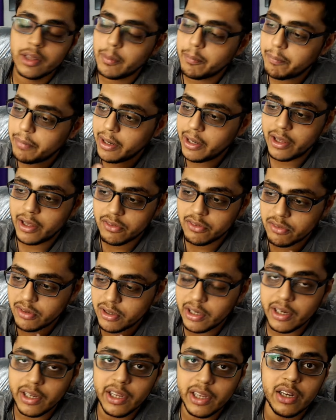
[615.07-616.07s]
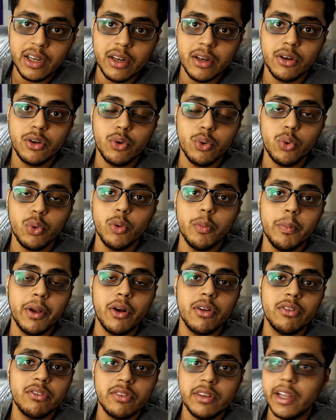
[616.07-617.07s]
The players need to go
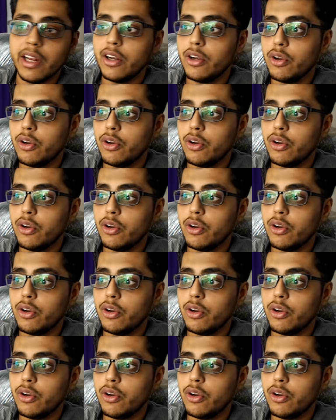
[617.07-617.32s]
because they're